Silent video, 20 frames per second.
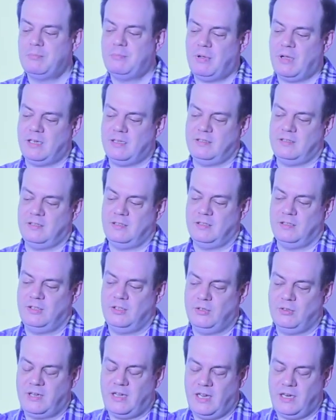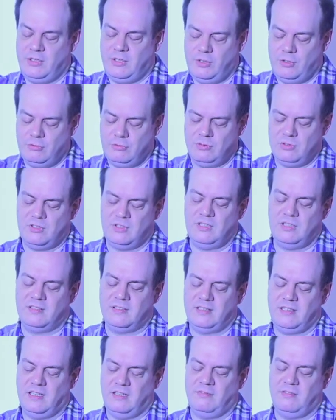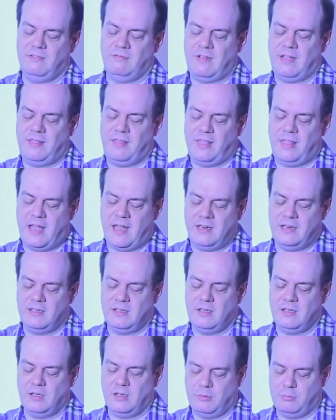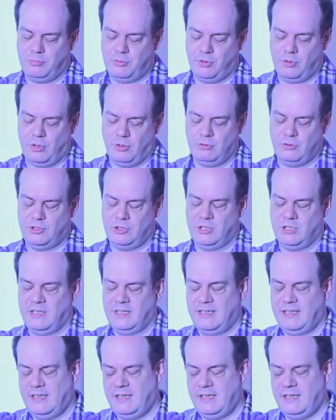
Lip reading: But you can use this given when then approach